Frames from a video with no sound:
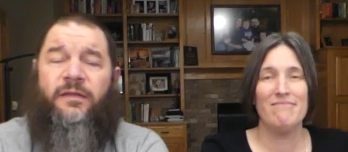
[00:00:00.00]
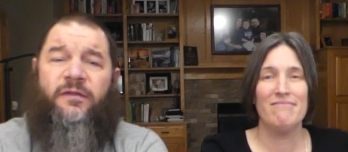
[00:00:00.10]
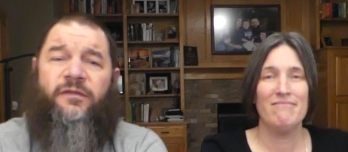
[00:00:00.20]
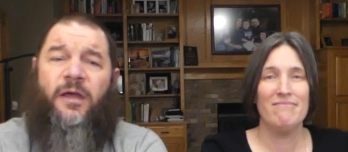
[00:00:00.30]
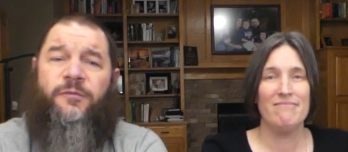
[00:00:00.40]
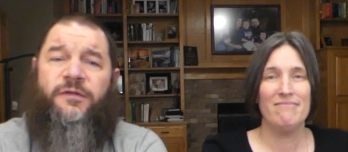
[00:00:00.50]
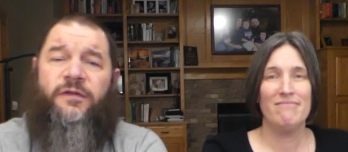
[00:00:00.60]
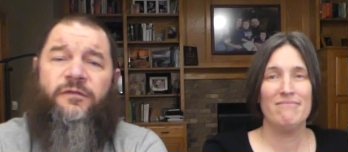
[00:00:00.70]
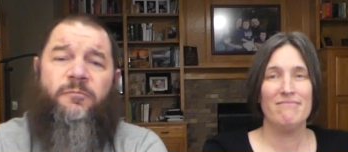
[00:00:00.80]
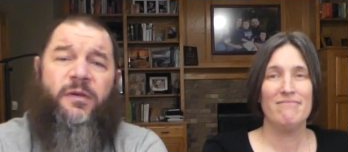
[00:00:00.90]
Speaker 1: This
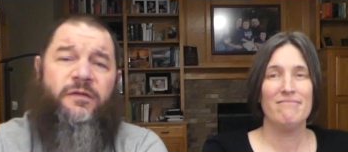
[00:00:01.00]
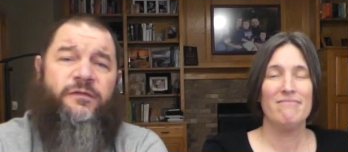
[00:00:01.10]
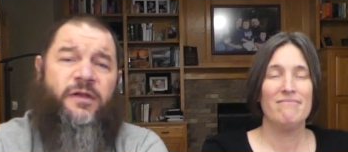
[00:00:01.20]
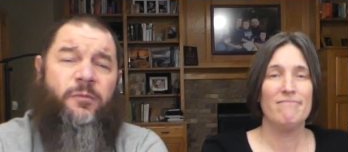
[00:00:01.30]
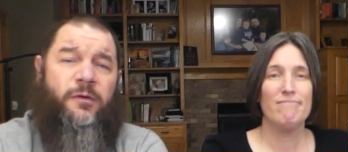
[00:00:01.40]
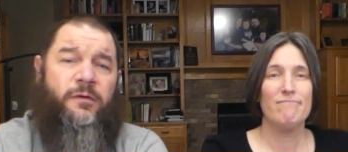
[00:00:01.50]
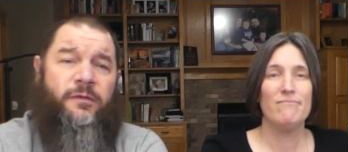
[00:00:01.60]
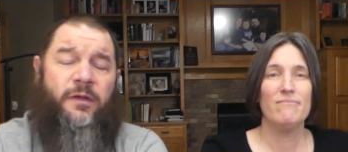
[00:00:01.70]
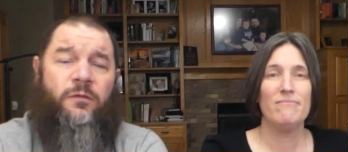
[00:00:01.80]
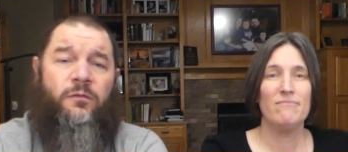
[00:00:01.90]
option is a bit cheaper
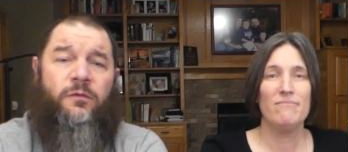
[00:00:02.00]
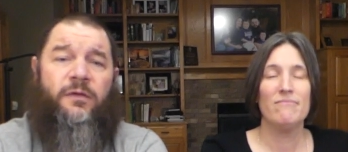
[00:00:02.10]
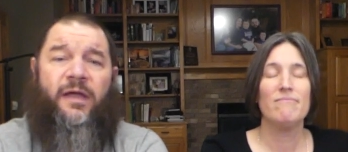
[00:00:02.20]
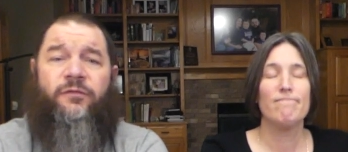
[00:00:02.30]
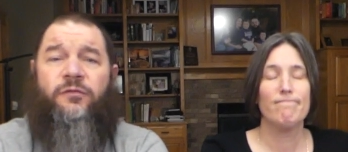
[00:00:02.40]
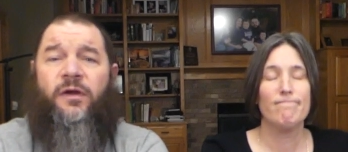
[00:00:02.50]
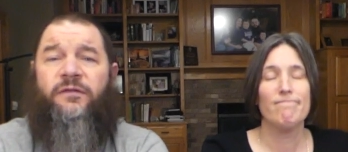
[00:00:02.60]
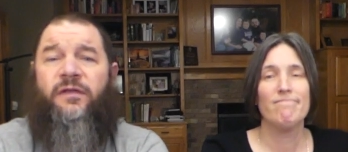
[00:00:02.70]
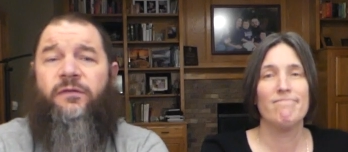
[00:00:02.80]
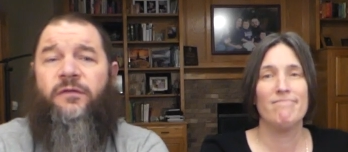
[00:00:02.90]
than Hulu Live and
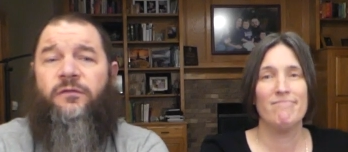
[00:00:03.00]
DirecTV